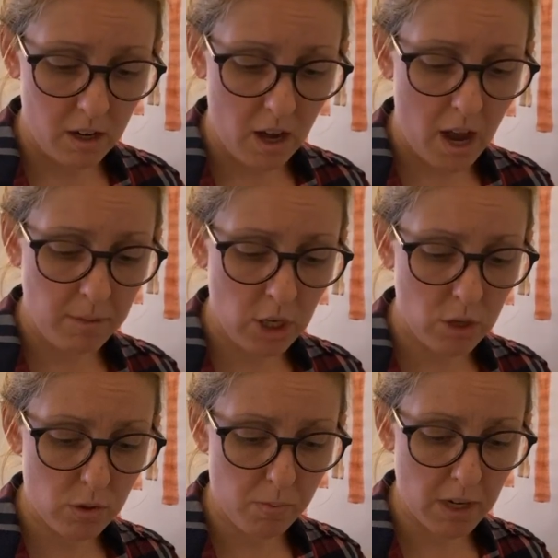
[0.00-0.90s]
I'm going to
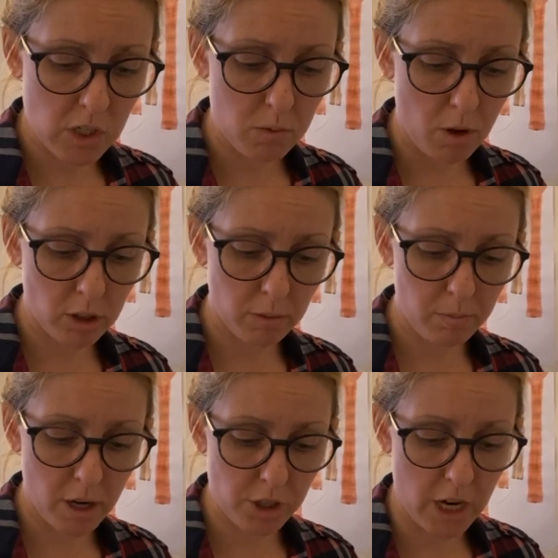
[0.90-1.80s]
use my smaller
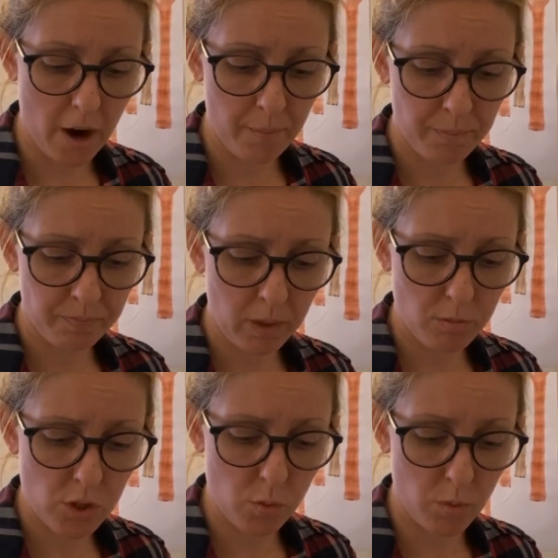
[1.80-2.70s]
brush now,
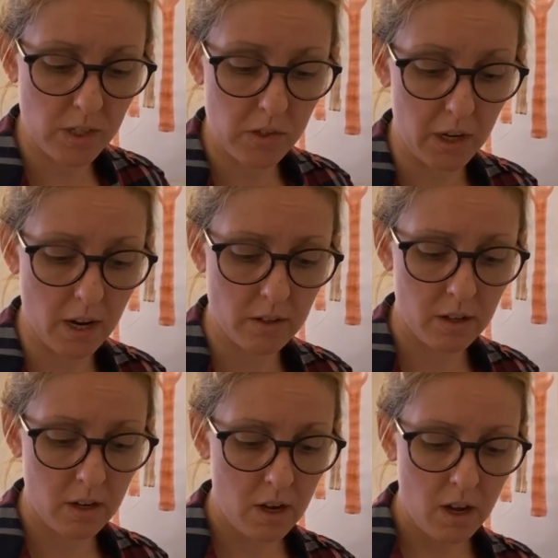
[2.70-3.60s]
just rinsing it.
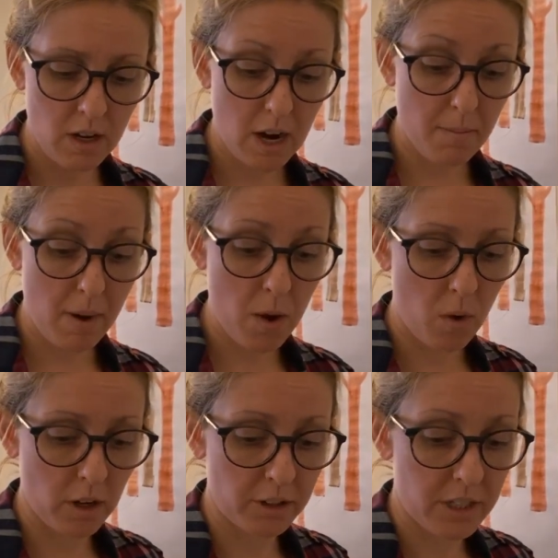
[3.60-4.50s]
Now my
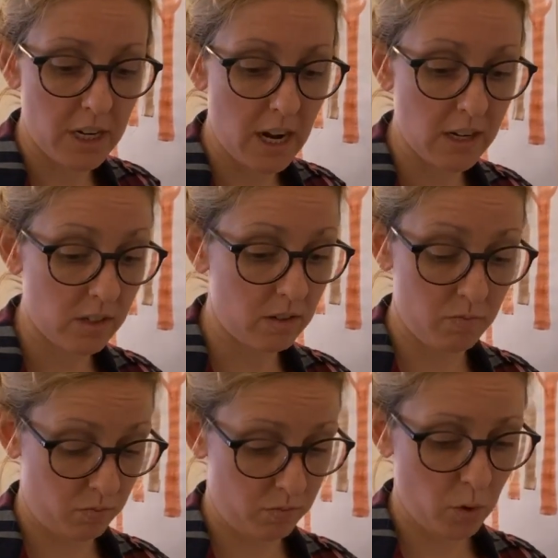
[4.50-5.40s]
water today is a
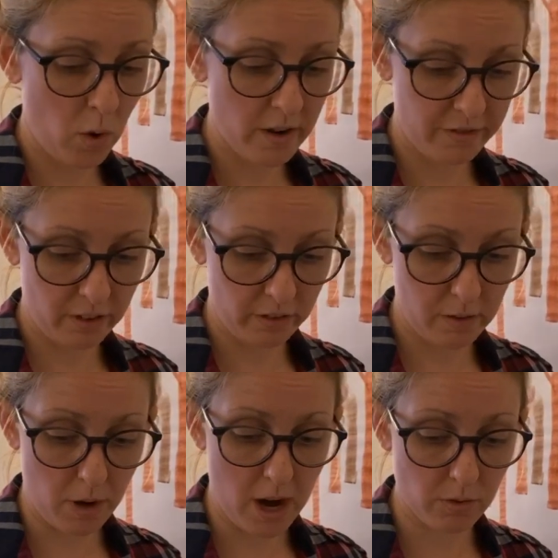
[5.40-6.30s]
quite filthy
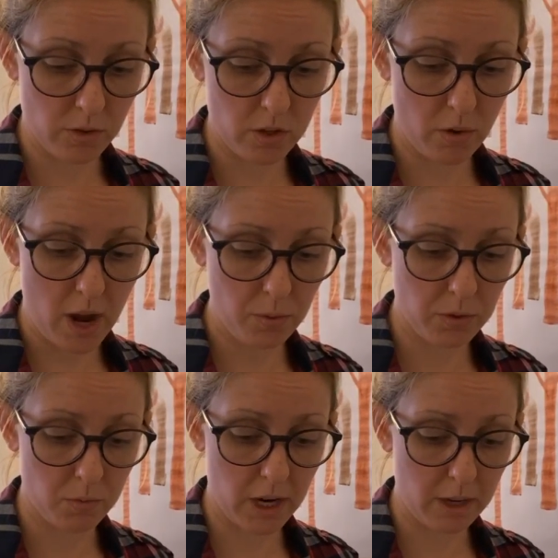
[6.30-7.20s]
brown, so I
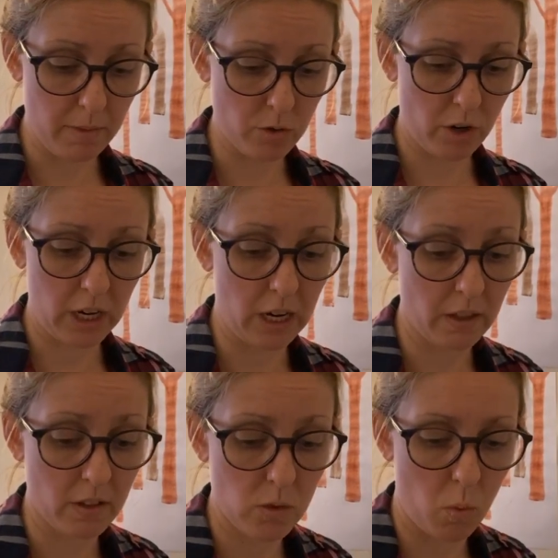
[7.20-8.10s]
wouldn't recommend drinking
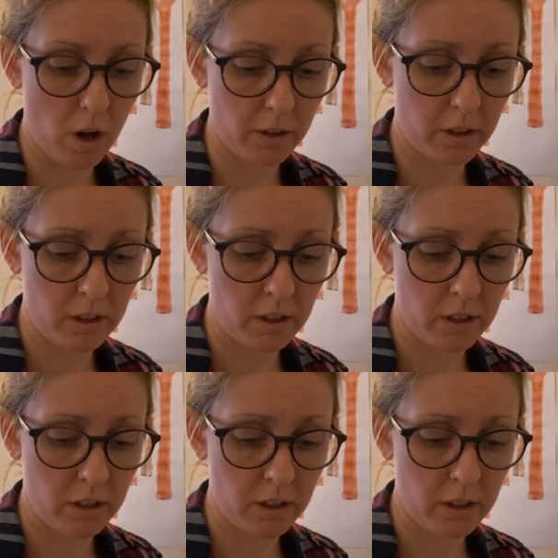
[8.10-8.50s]
this water.